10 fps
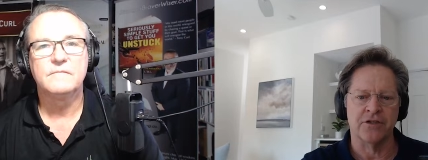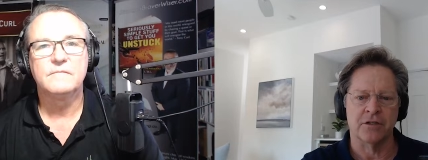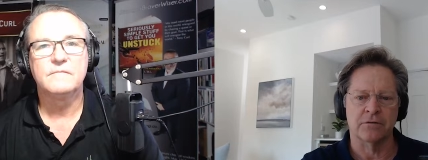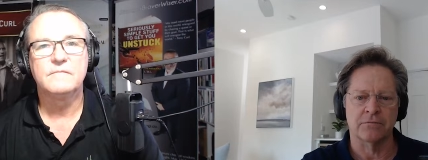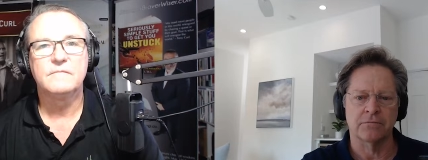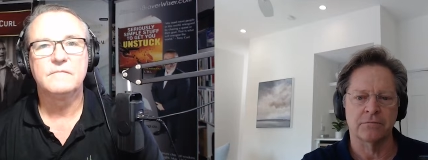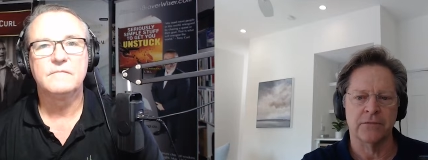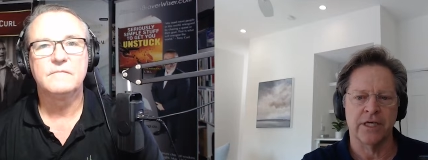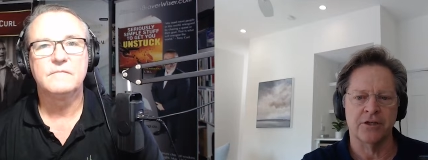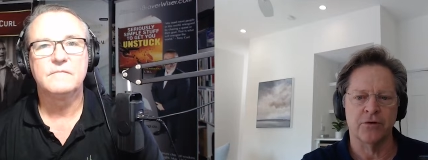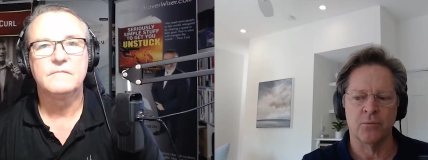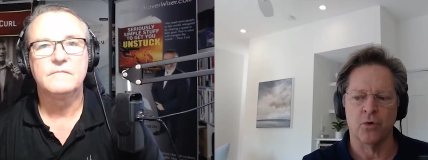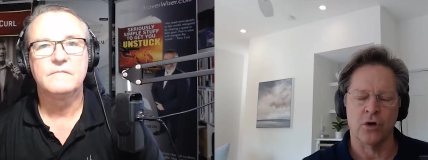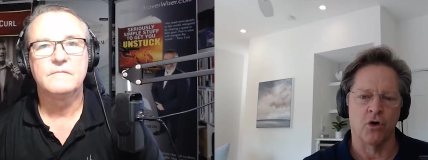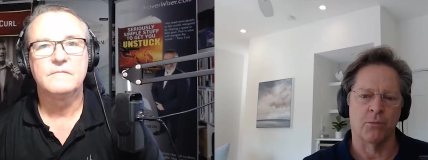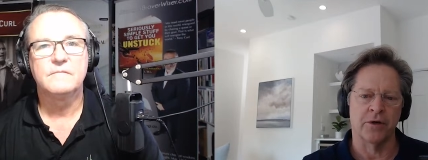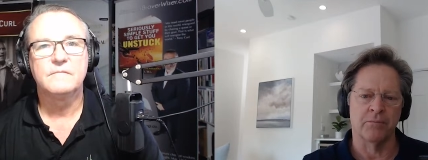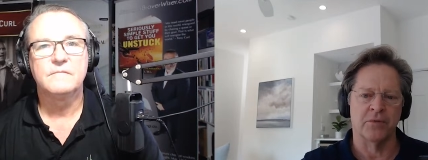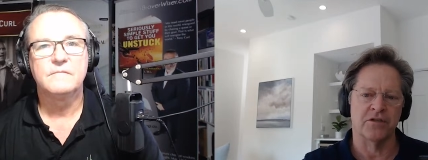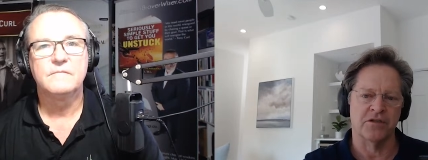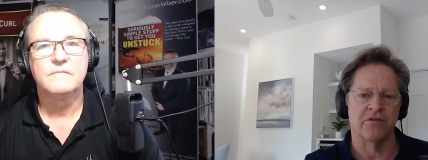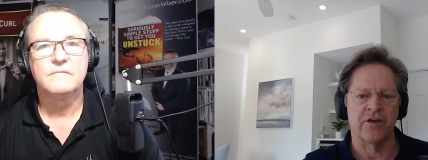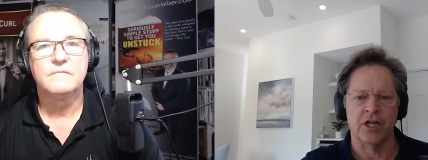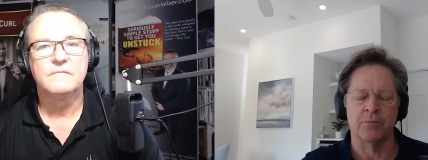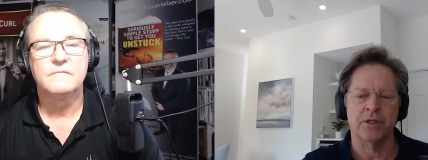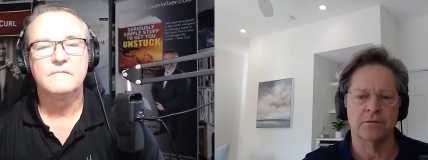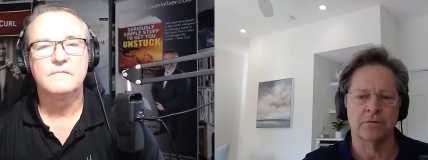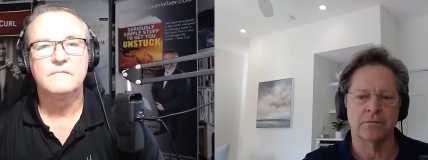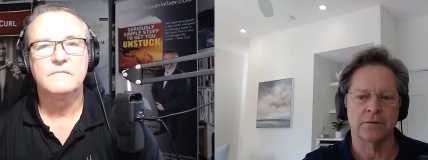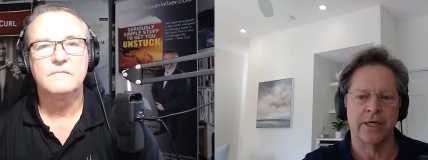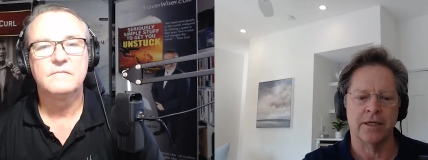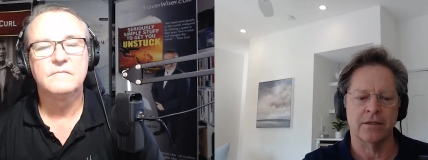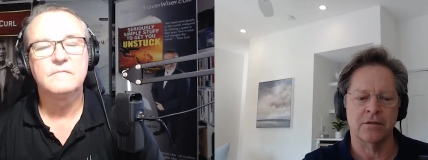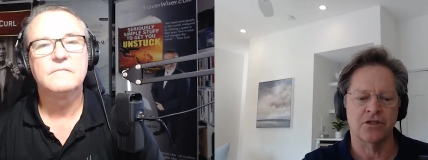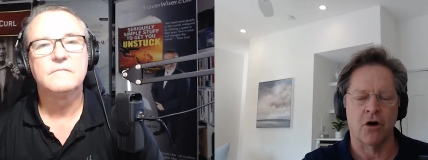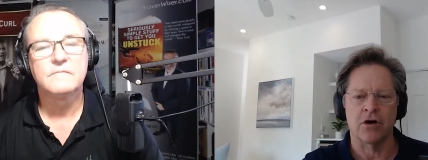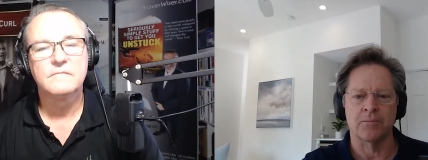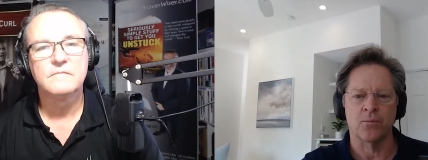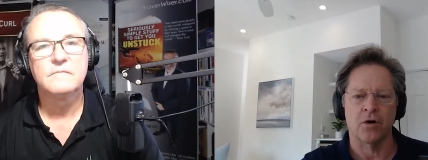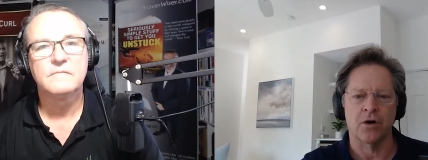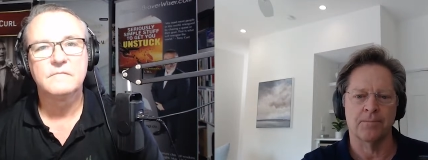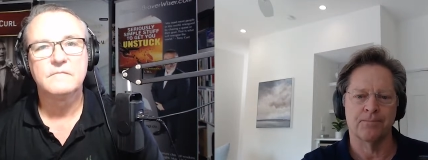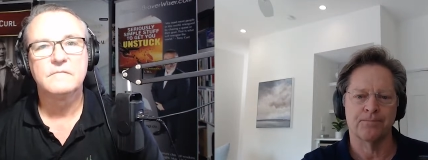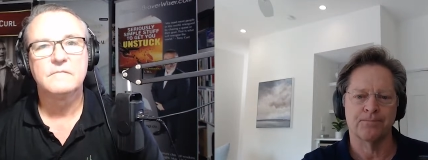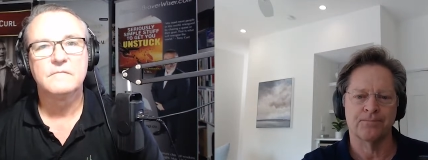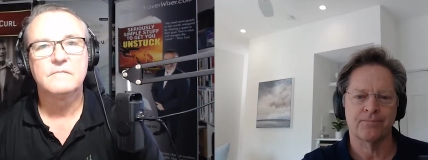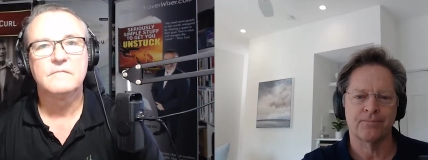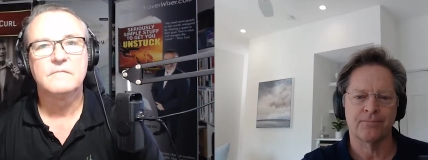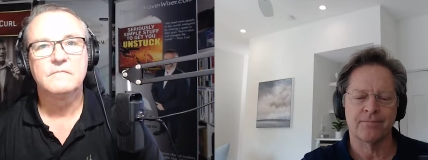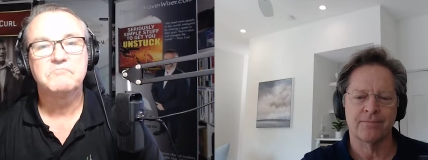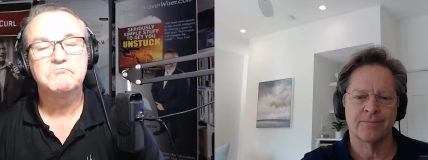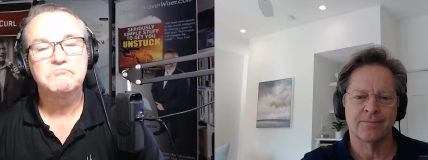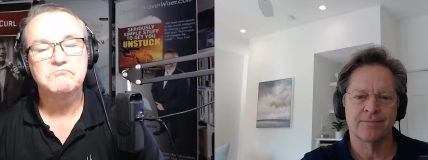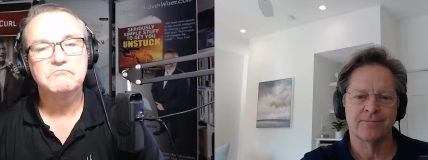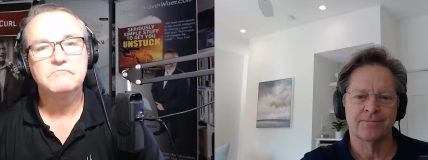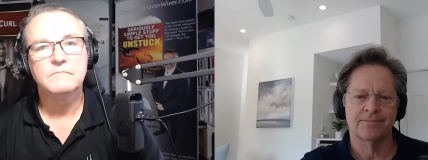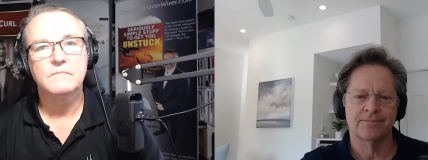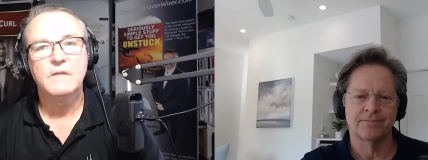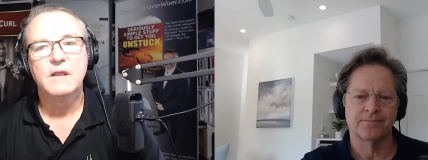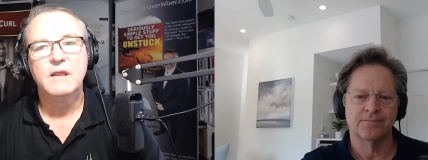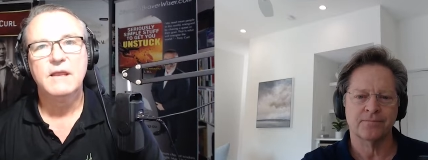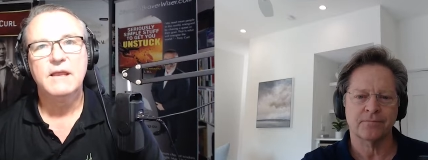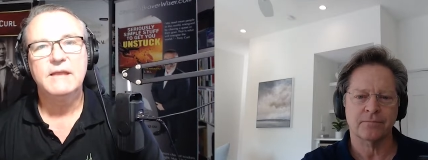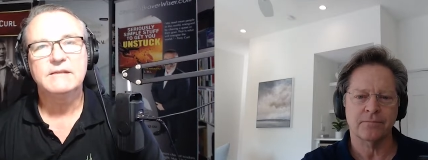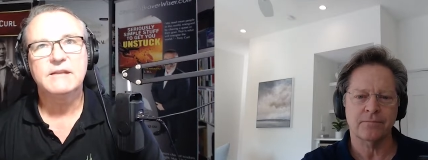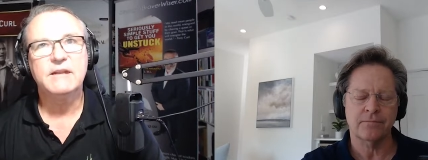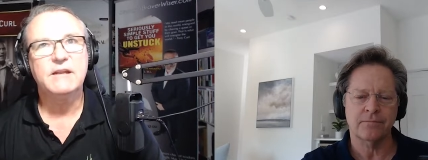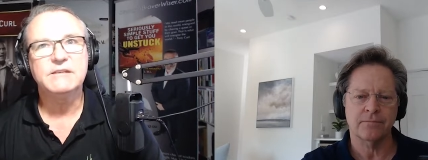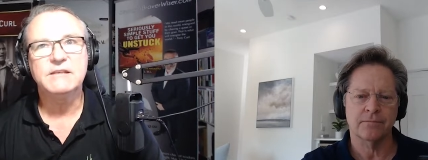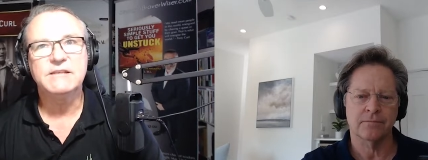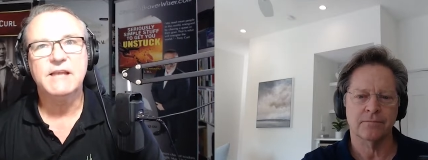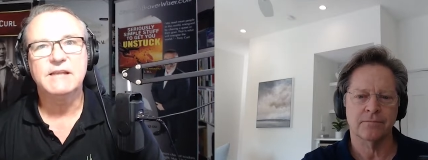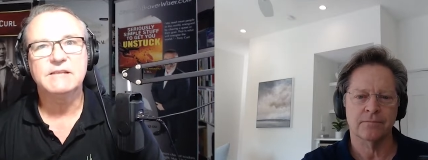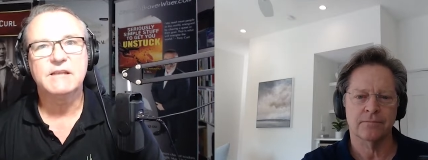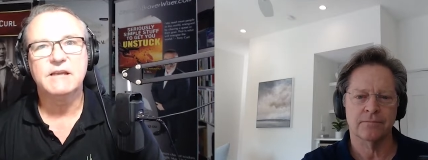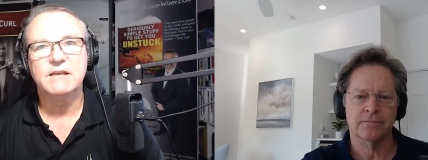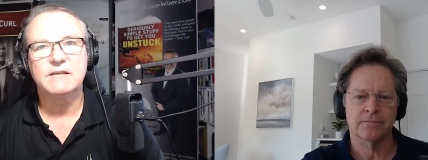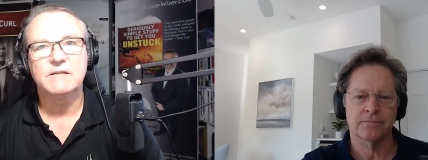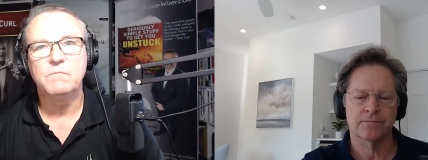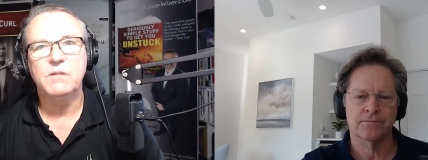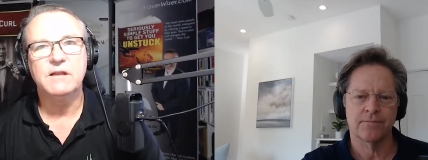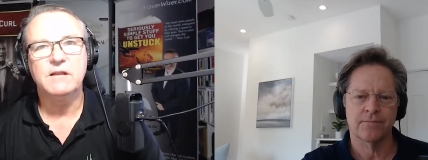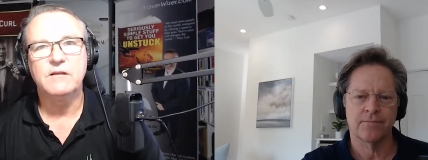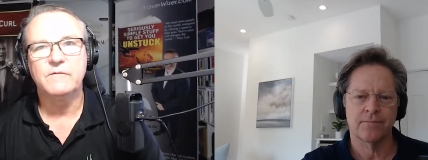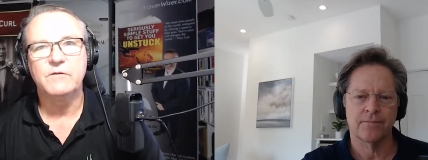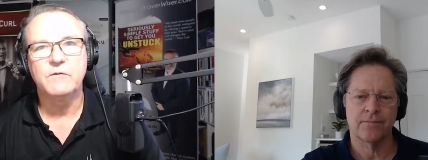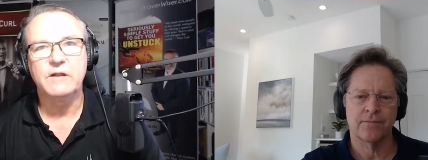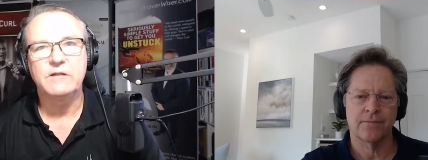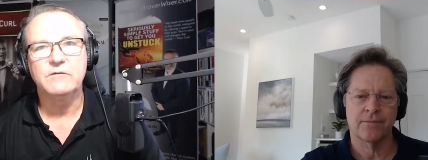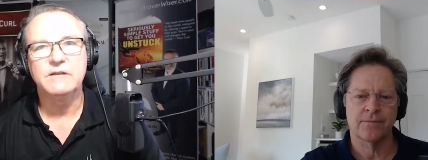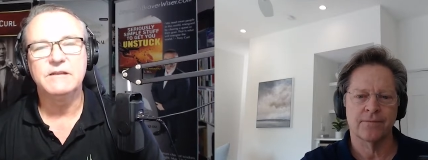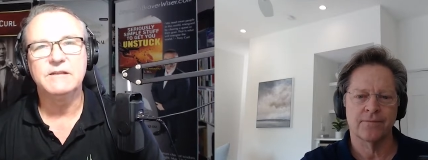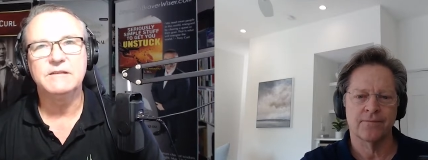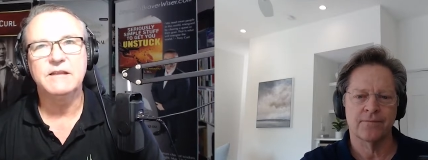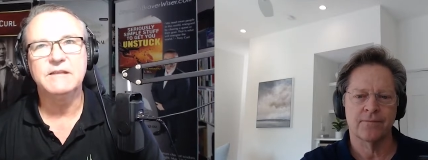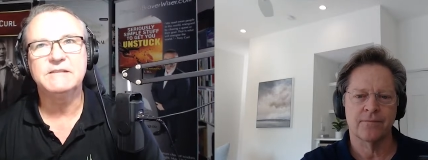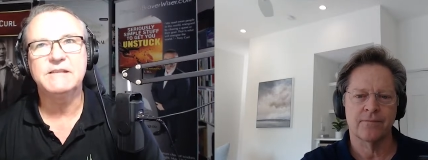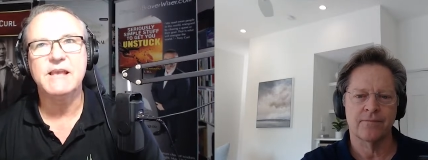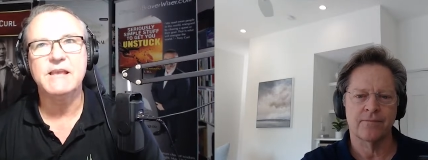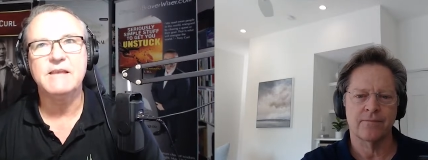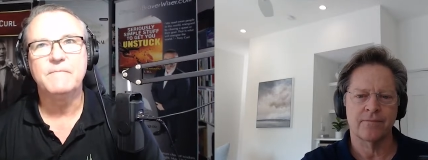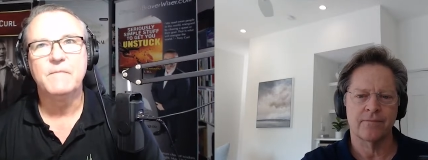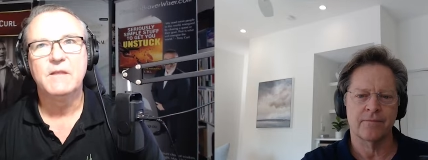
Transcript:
Speaker 1: and and doing more corporate and business development and startup work.
Speaker 2: Mm can I just ask, uh, completely off the record, is, the